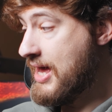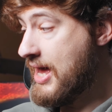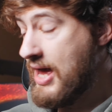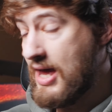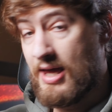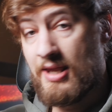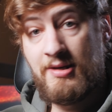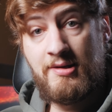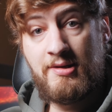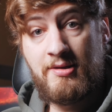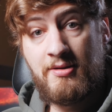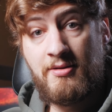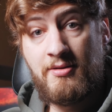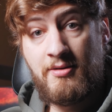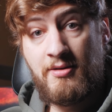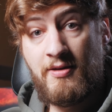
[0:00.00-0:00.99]
and
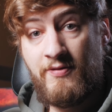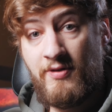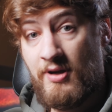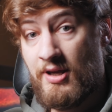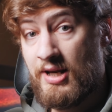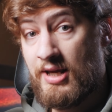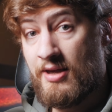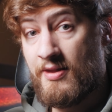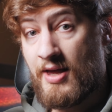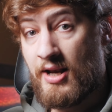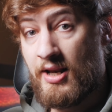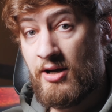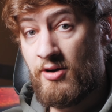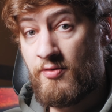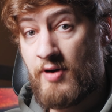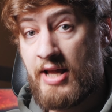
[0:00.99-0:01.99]
if you can hear that
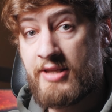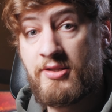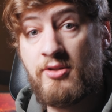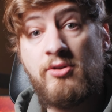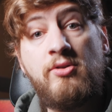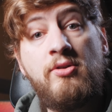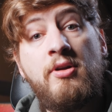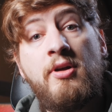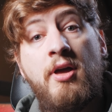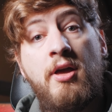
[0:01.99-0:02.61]
little rattle,